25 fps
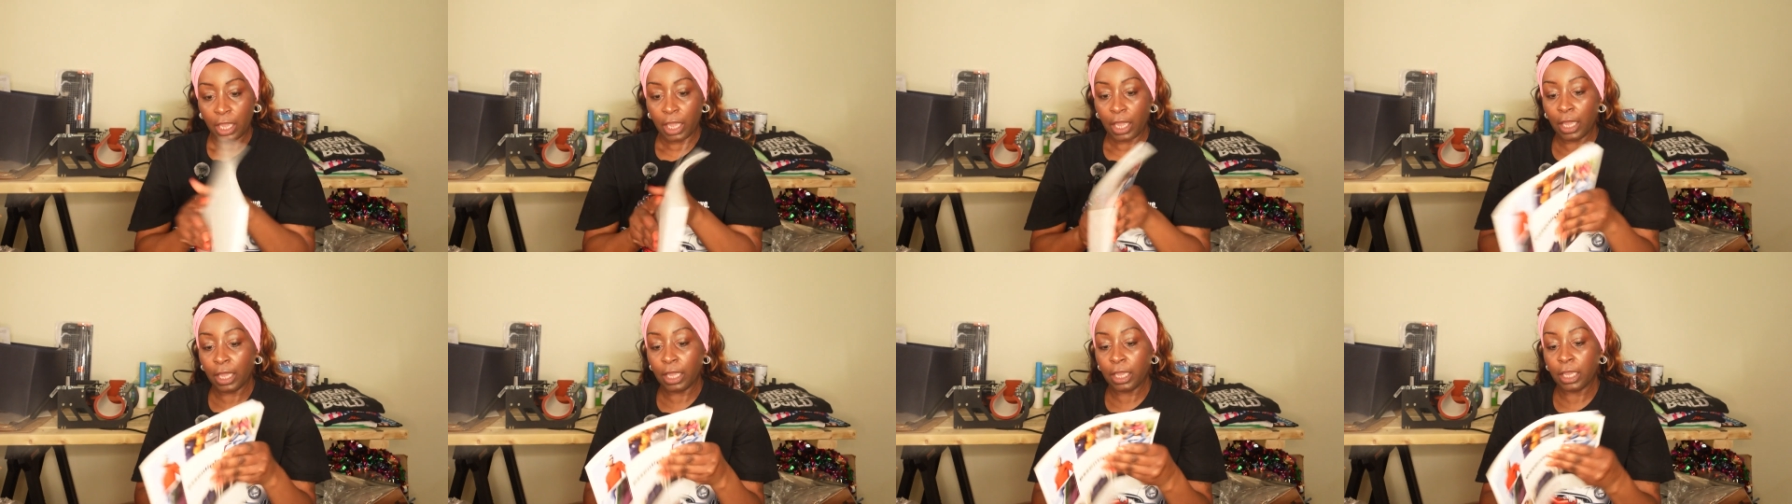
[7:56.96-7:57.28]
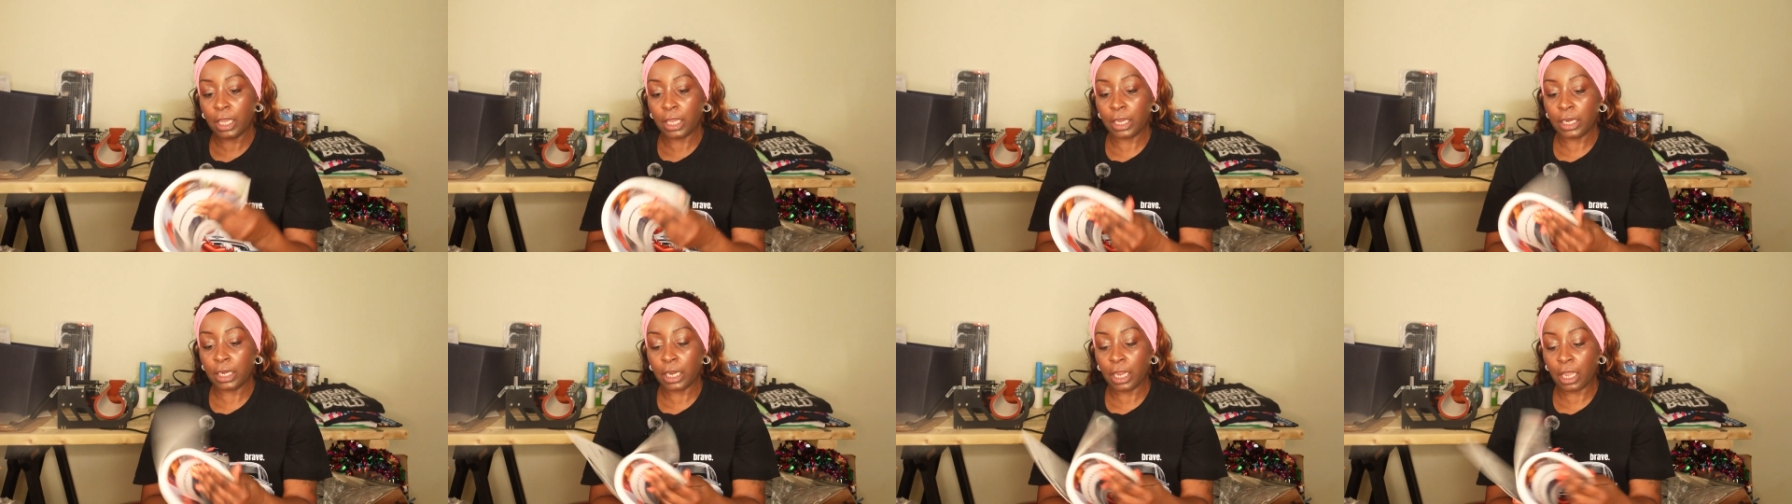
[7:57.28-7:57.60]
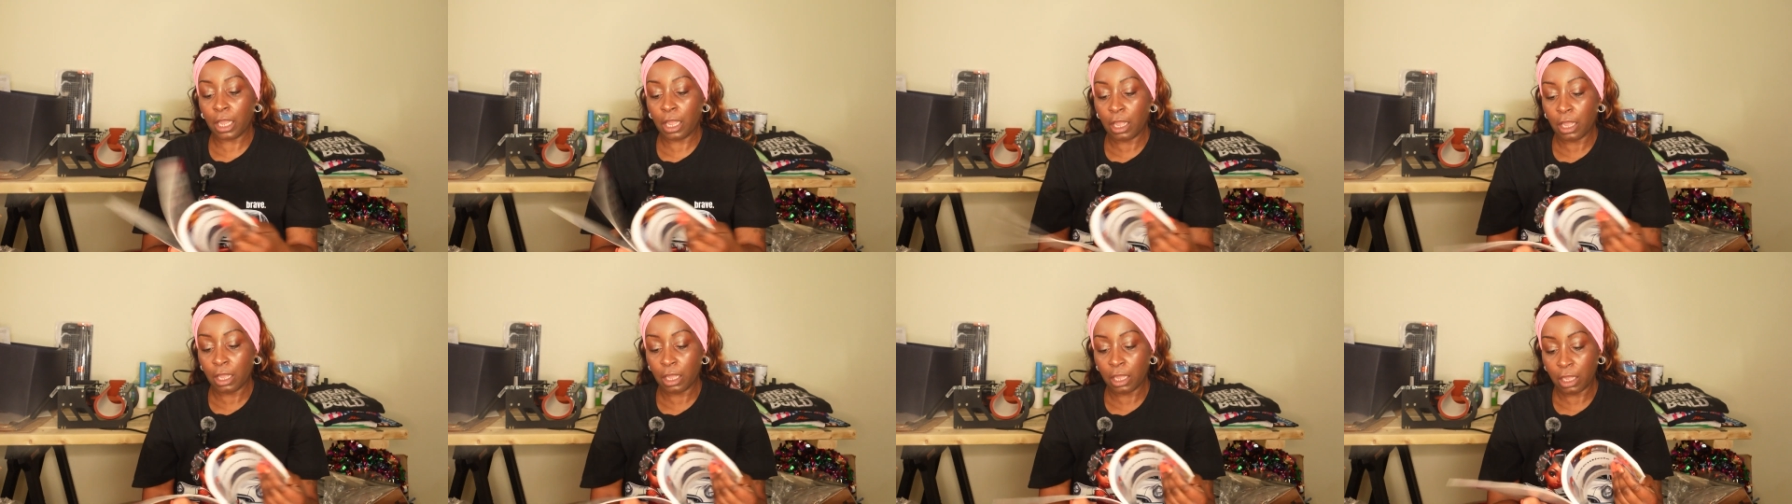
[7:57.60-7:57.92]
And
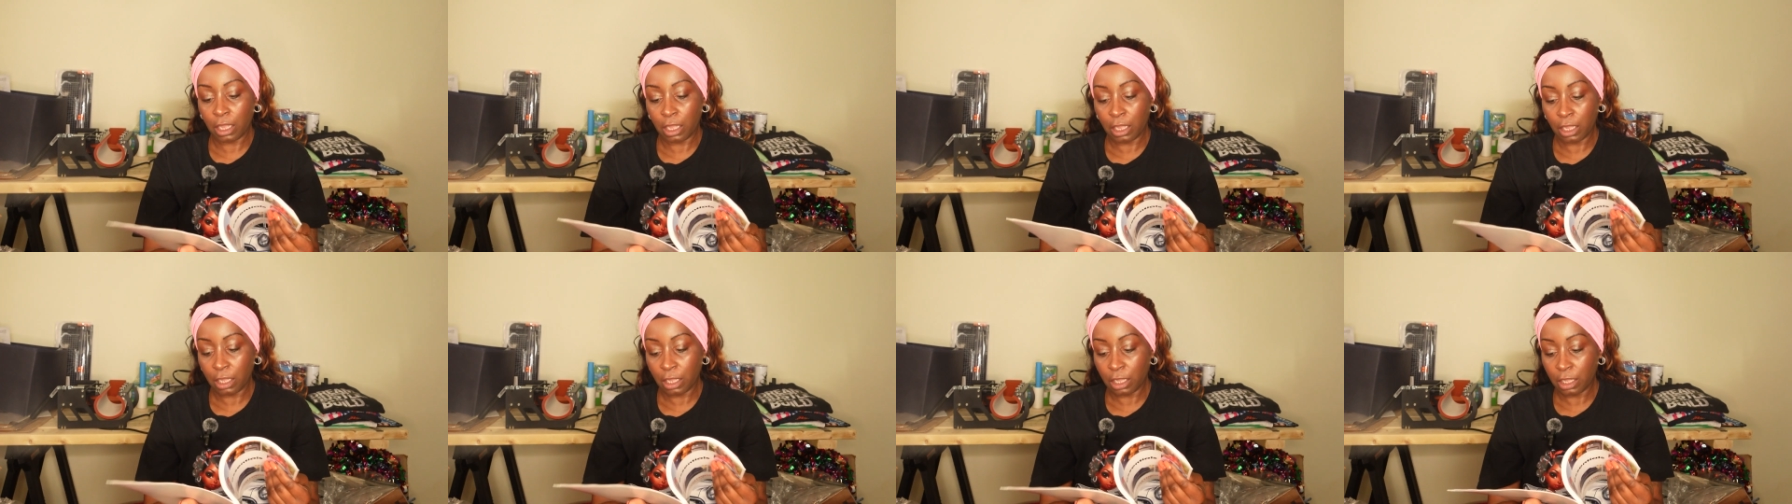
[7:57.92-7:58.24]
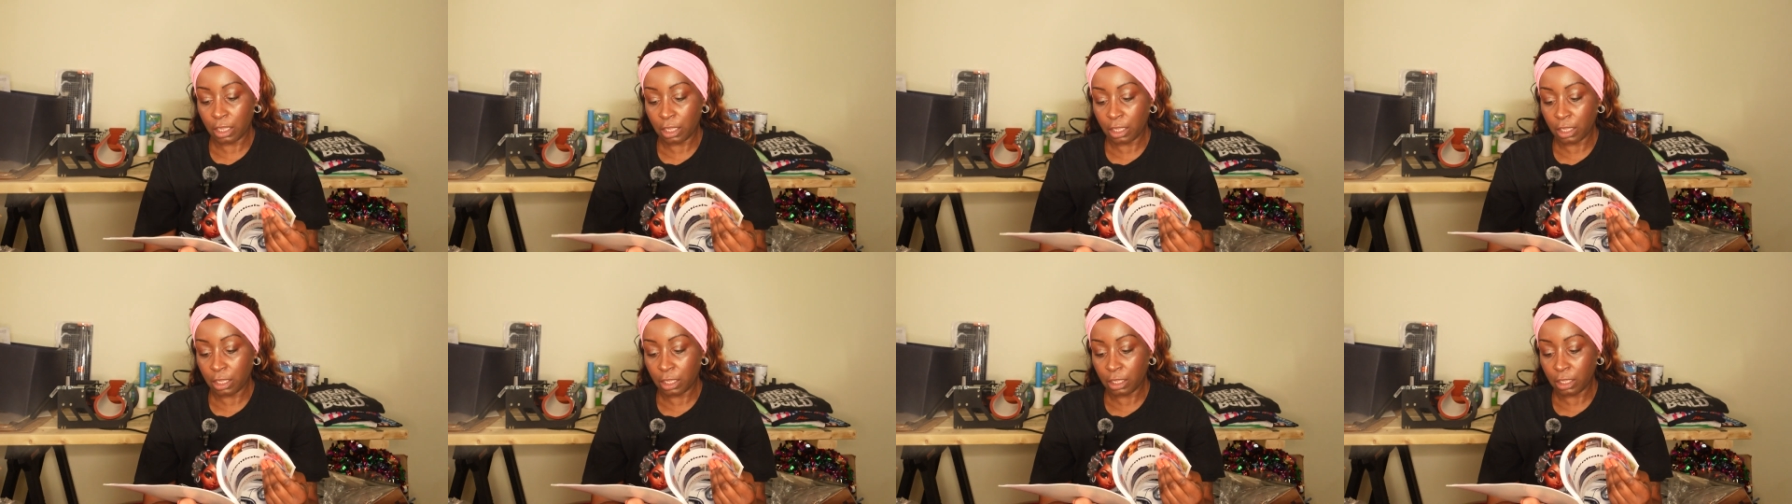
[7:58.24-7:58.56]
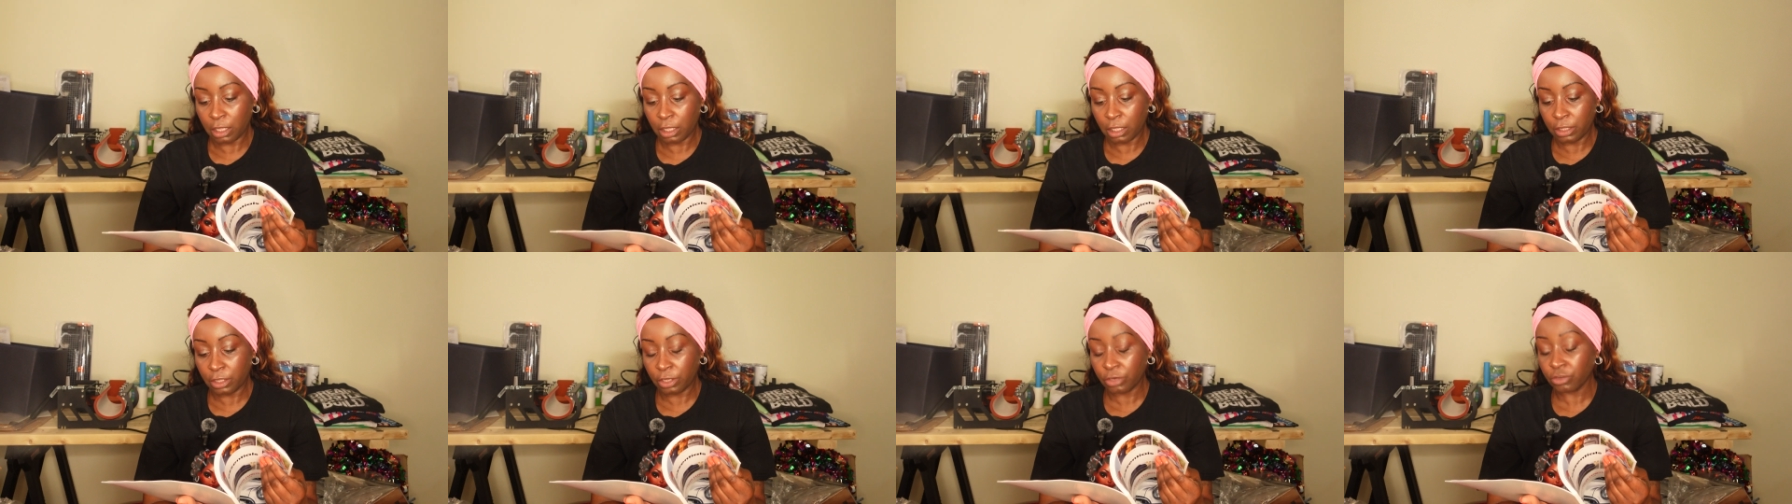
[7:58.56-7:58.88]

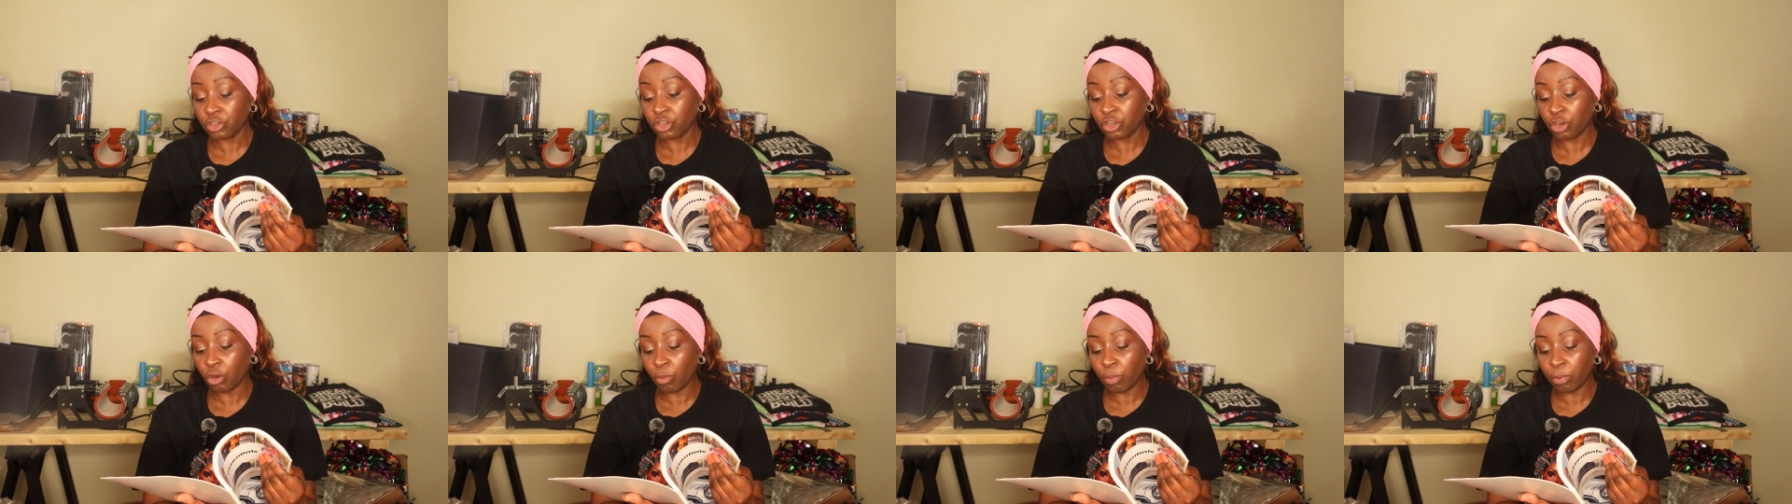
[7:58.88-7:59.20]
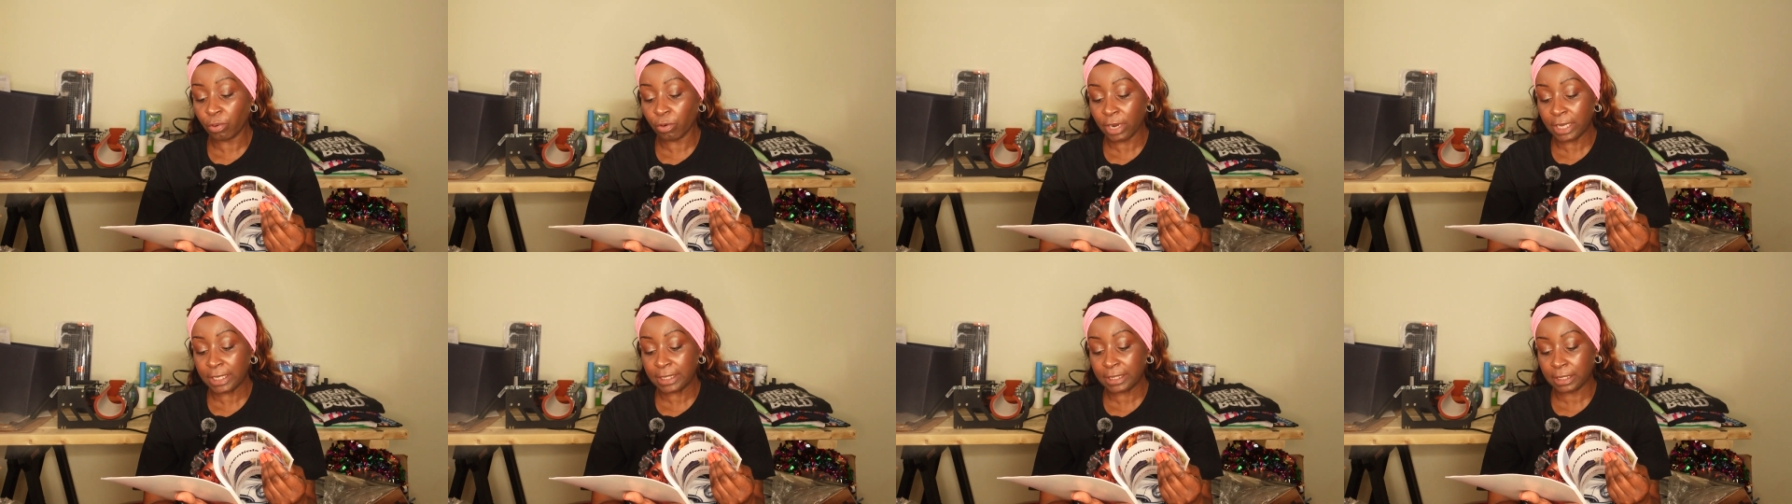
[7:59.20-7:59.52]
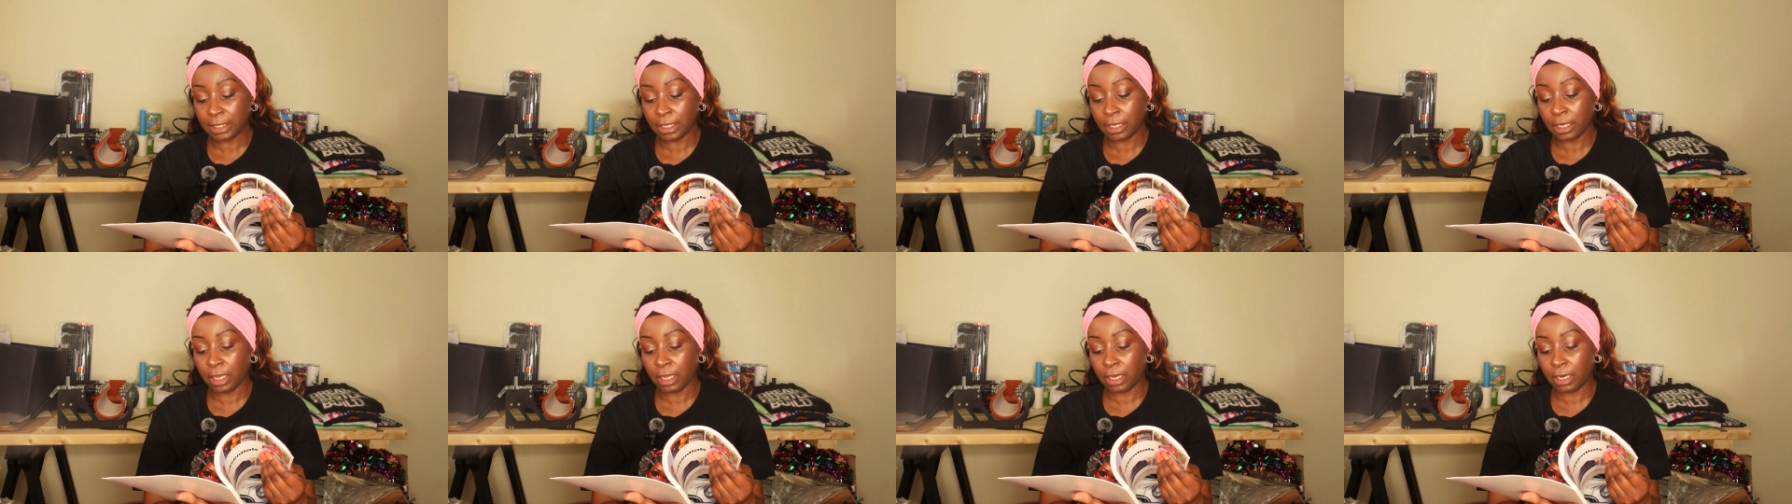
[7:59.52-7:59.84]
there's no
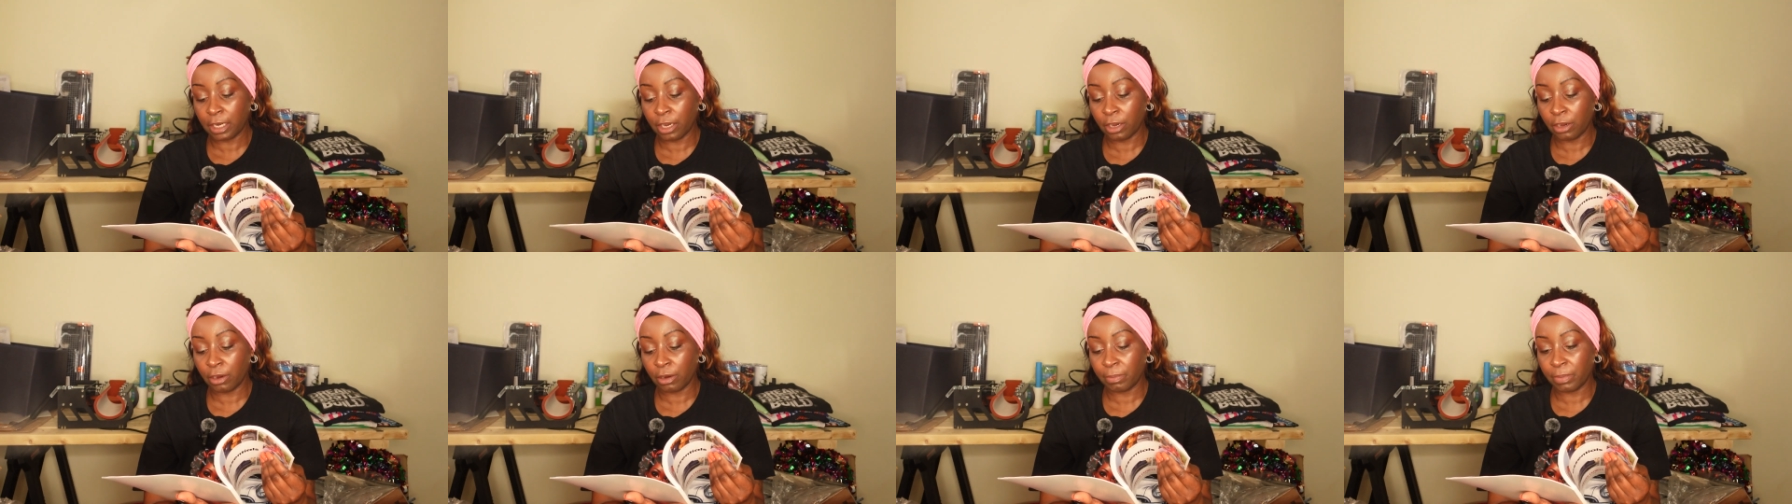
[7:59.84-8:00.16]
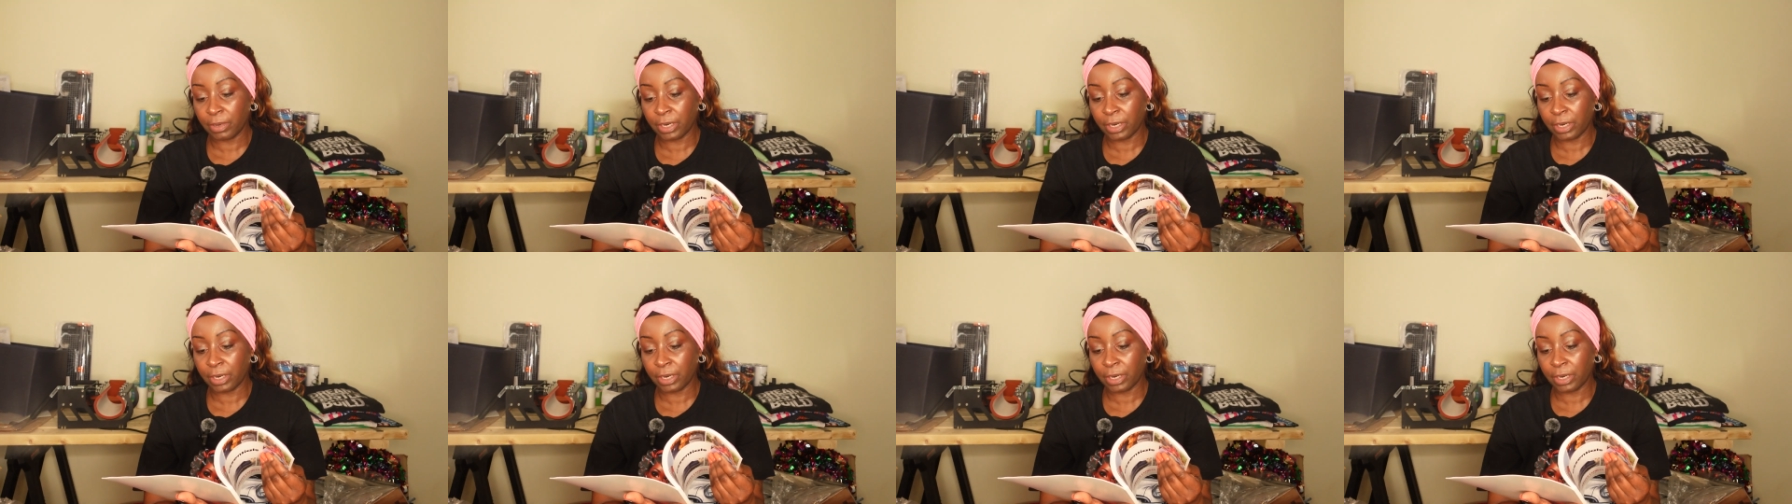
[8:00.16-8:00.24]
pricing in here,